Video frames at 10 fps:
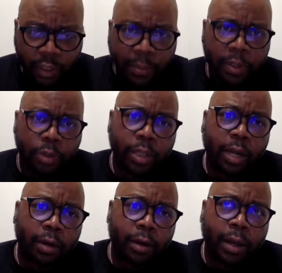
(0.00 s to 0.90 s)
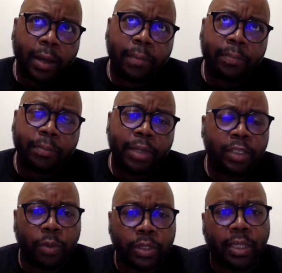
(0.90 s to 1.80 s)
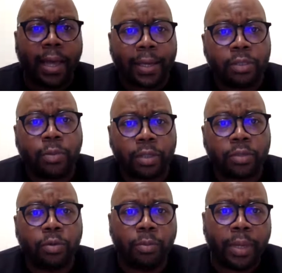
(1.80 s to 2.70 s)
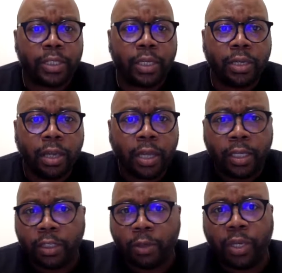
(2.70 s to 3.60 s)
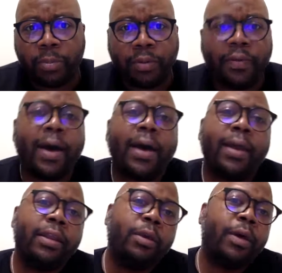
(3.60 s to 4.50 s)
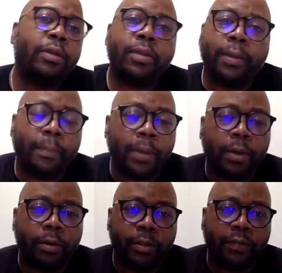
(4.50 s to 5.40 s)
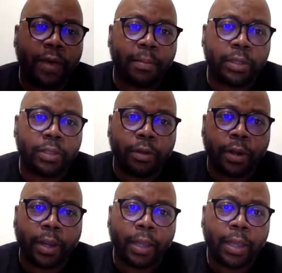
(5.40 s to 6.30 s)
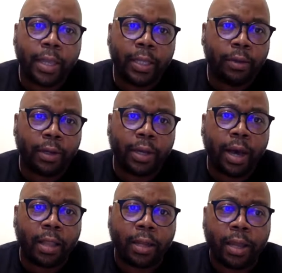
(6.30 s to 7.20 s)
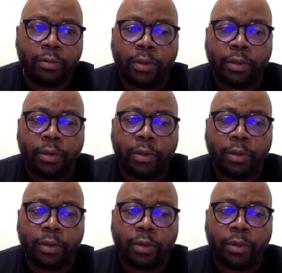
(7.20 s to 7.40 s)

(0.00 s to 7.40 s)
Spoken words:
to make sure that our budget was aligned to our school mission, so we can provide healthy meals to families during the holidays.